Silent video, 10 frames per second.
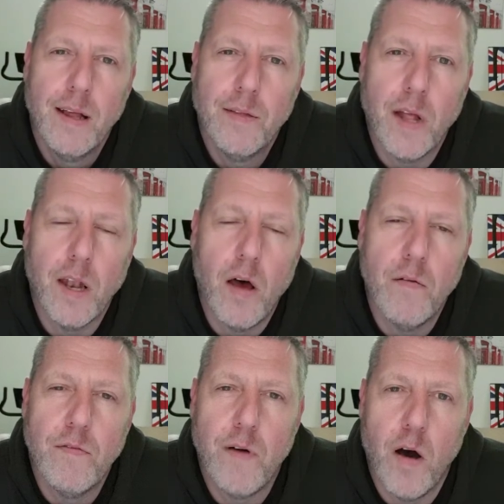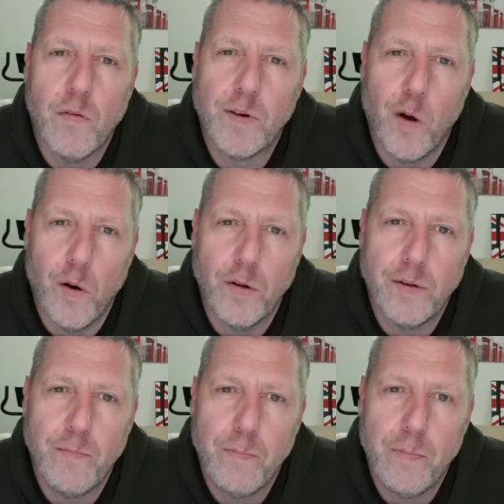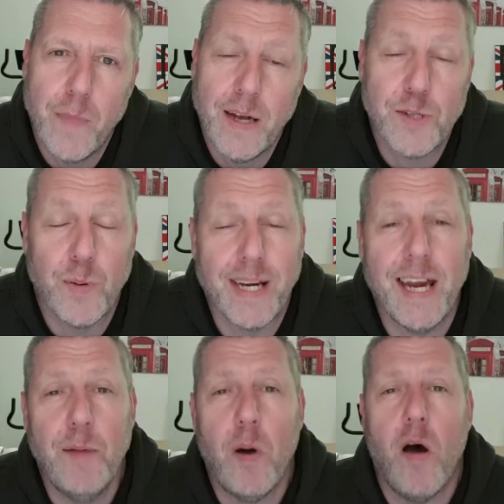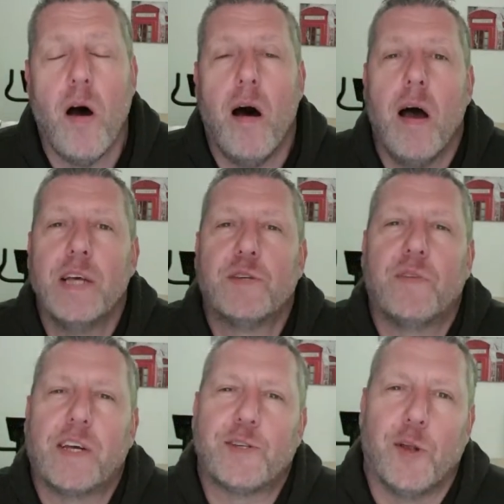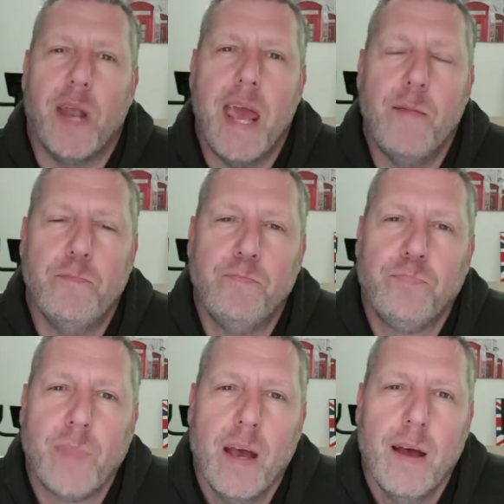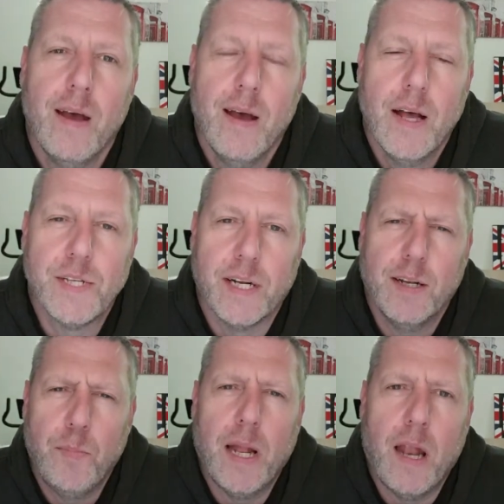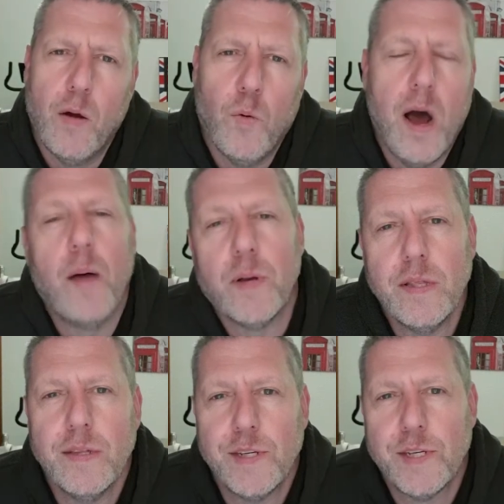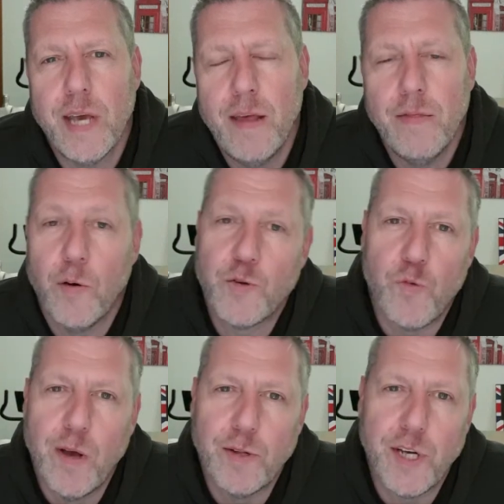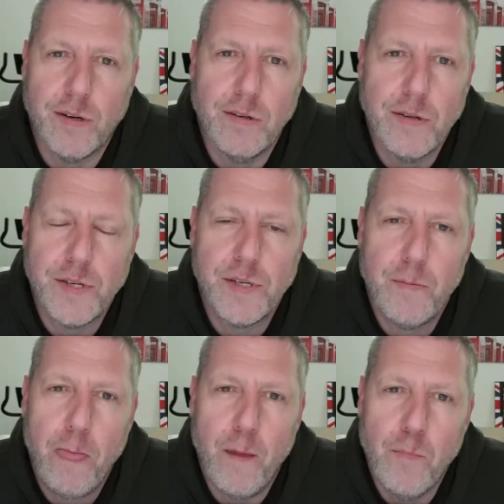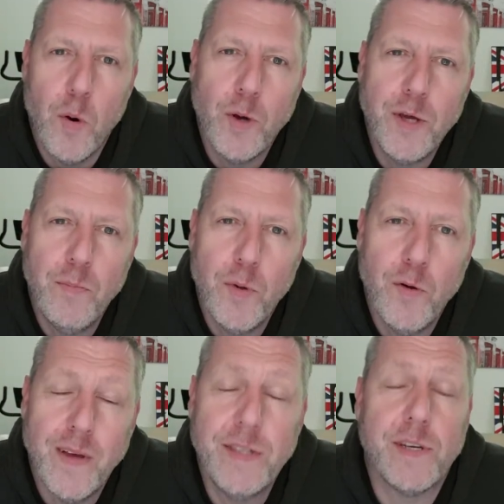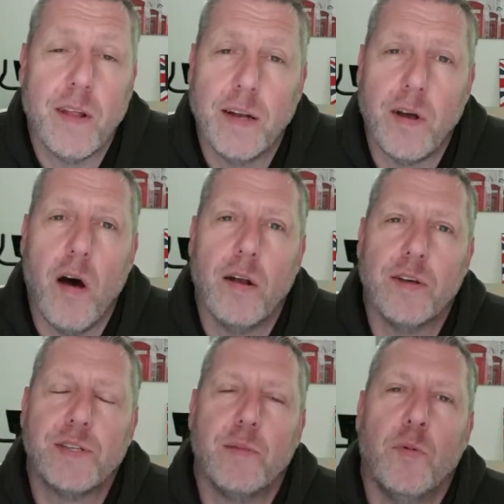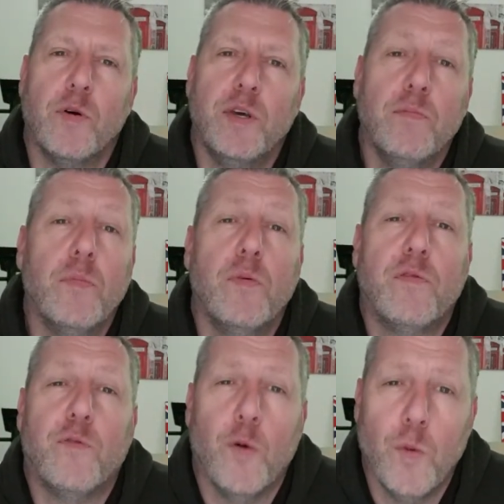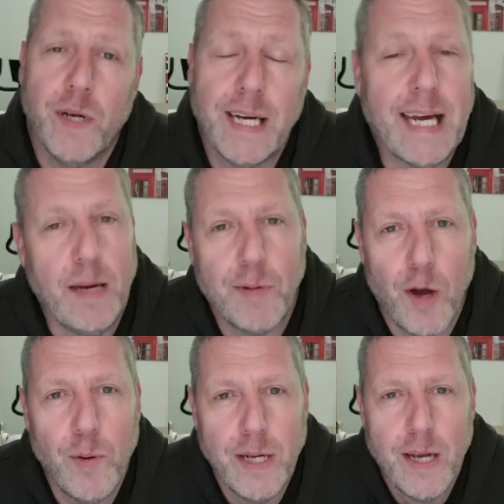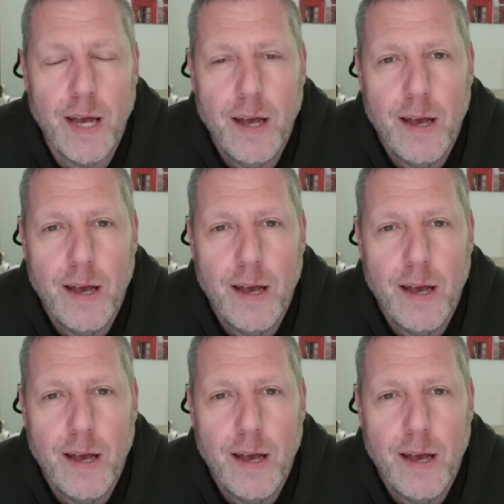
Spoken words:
the love of God. And as we keep our eyes fixed on him, it's a little bit like what happens in those rail tunnels. The more you move into that darkness, the more you move forward and keep going,